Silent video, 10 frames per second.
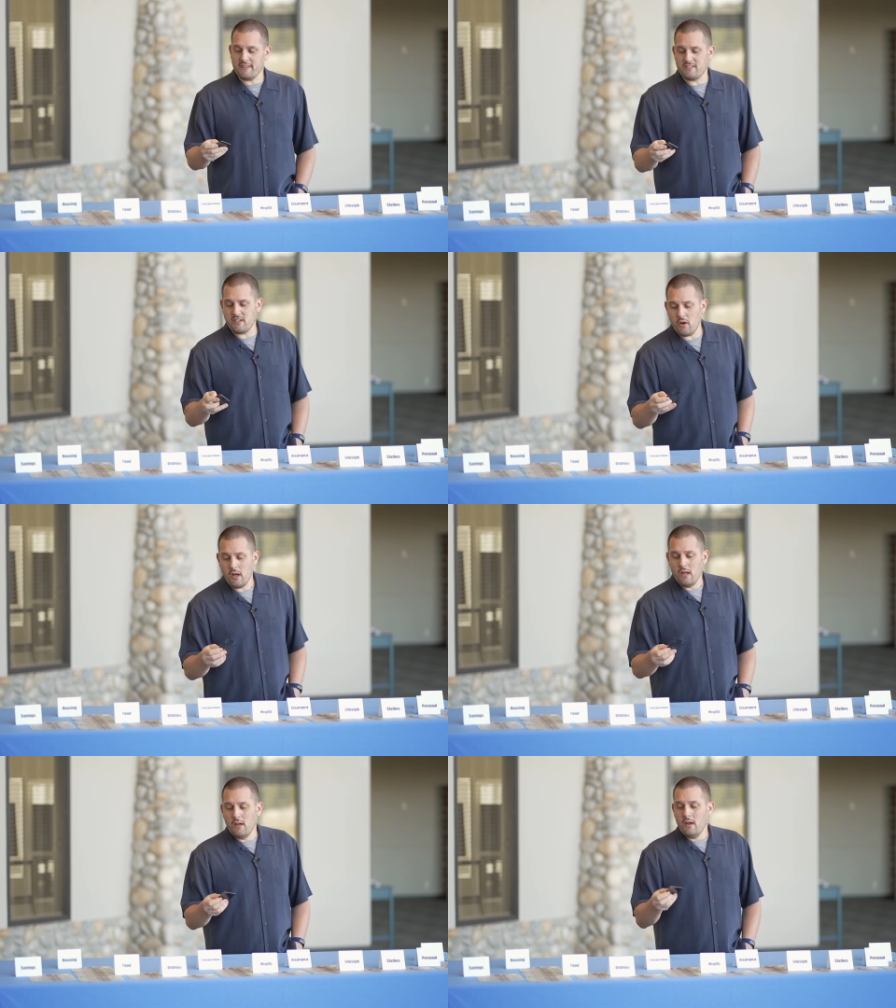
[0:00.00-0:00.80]
And so
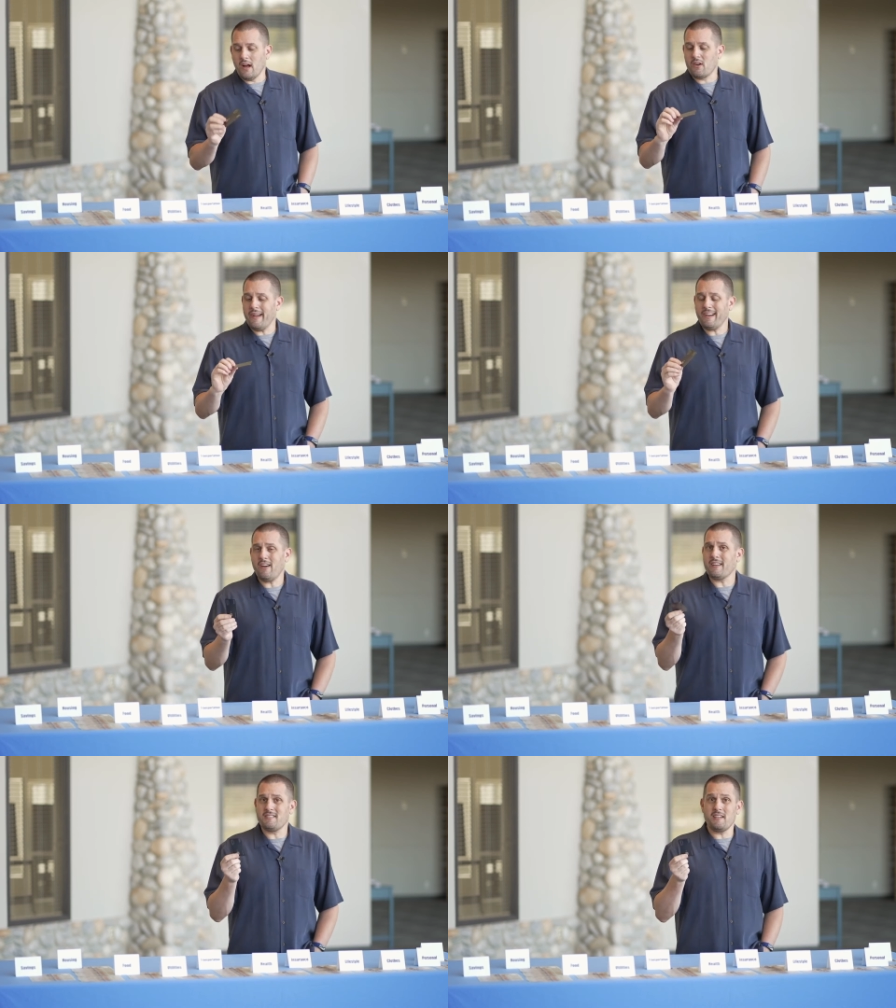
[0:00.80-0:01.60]
a credit
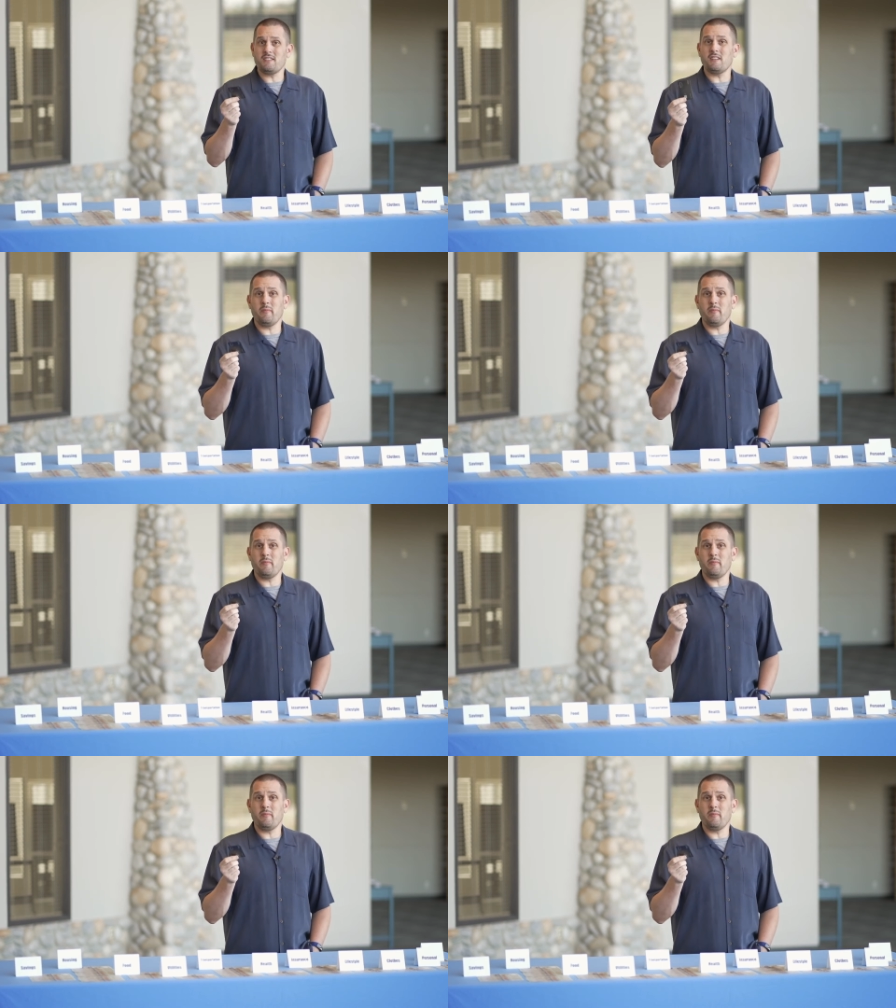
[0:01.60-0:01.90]
card essentially